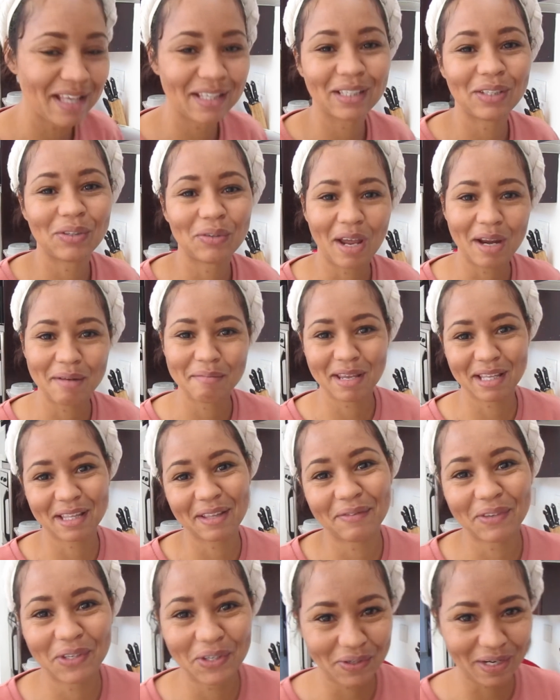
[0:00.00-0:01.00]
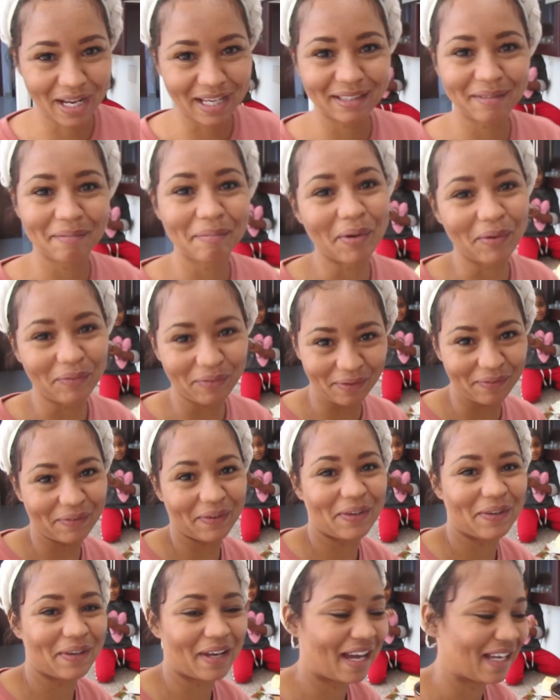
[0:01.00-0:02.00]
and just try and make the video nice and perfect
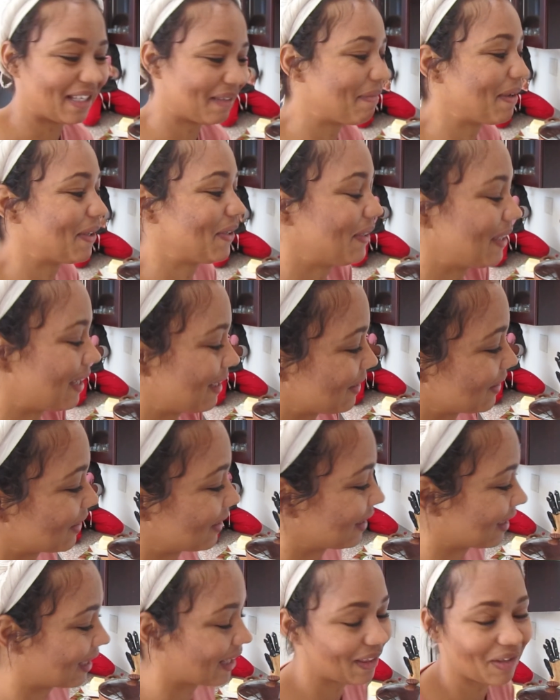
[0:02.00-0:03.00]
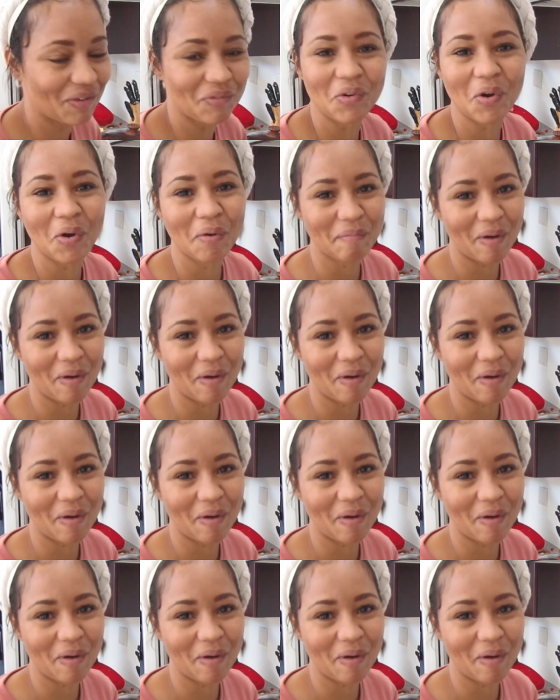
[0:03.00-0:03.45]
for you guys but today you're gonna get the raw